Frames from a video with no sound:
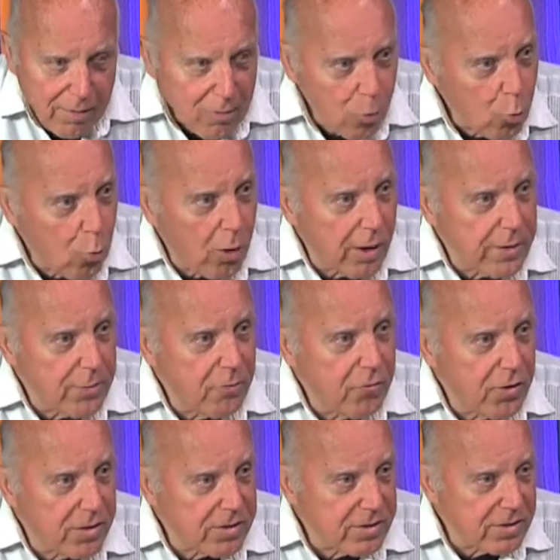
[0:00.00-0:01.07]
quantum
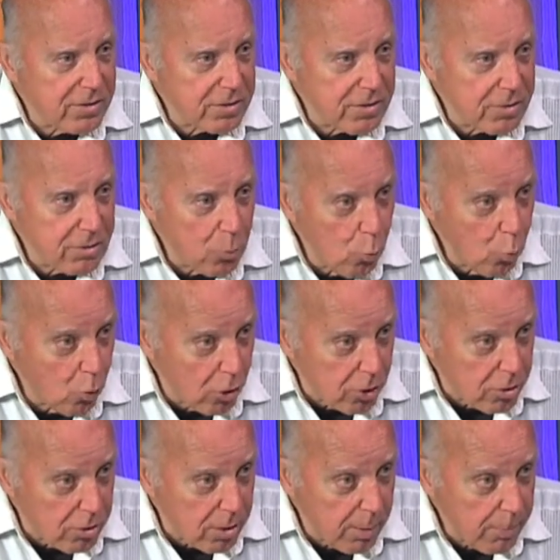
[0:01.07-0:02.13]
physics worked